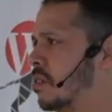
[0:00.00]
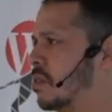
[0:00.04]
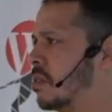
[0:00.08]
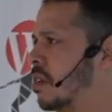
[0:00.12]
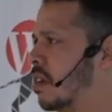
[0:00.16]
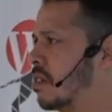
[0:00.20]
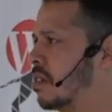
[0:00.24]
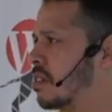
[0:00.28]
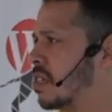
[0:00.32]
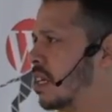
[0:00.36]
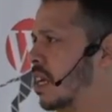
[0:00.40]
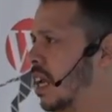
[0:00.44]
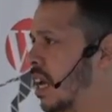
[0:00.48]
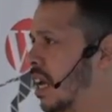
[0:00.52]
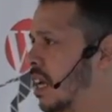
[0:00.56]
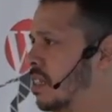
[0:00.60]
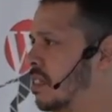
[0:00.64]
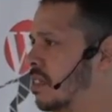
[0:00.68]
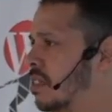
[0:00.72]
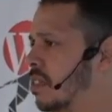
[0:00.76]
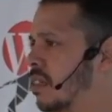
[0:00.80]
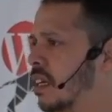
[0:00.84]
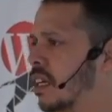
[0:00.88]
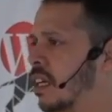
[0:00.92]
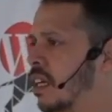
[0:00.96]

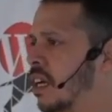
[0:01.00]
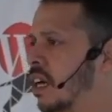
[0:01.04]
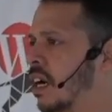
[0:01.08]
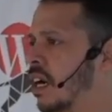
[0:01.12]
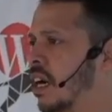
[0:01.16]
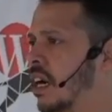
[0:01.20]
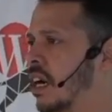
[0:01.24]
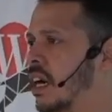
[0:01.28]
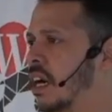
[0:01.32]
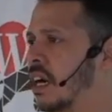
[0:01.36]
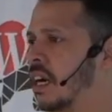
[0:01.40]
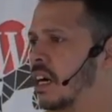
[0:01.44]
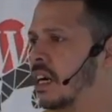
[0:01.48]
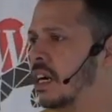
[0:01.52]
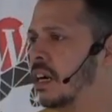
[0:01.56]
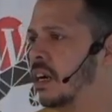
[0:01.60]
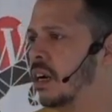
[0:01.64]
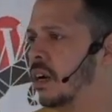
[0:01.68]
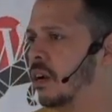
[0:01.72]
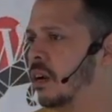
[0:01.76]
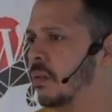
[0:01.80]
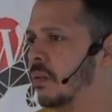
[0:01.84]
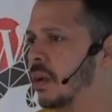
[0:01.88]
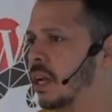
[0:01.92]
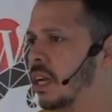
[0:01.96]
2008
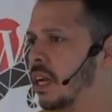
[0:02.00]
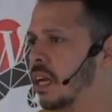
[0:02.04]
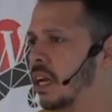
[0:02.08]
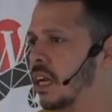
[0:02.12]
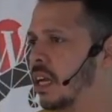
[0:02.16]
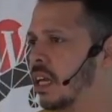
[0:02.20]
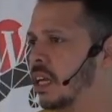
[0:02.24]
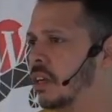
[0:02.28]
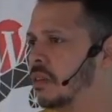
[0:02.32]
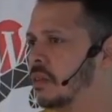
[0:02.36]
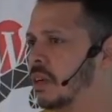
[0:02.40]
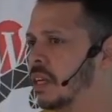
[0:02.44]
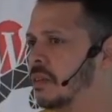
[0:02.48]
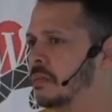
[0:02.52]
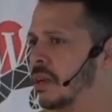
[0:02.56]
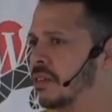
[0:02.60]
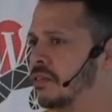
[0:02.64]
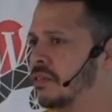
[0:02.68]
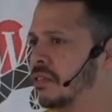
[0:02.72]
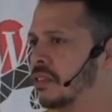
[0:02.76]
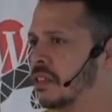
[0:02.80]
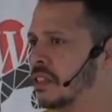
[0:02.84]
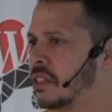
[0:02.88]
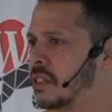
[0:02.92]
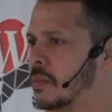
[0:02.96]
when I created my
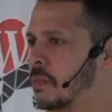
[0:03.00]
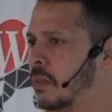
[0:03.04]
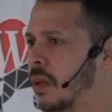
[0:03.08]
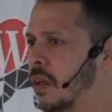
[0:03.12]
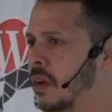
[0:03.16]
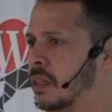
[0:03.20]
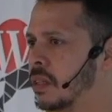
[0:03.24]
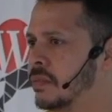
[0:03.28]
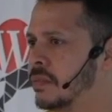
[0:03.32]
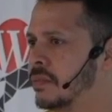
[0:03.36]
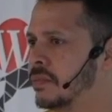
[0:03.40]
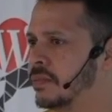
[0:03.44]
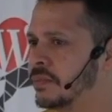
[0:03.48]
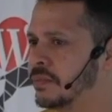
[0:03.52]
first blog,